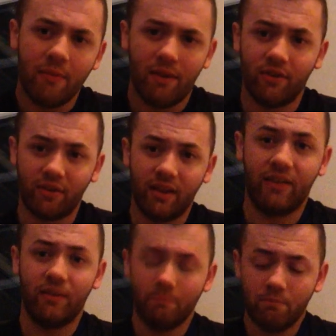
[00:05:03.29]
Mattis
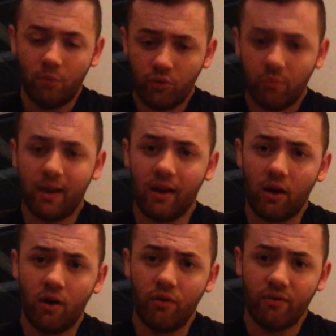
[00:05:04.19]
is a much bigger
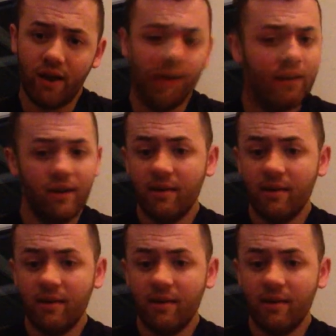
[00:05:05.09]
goal threat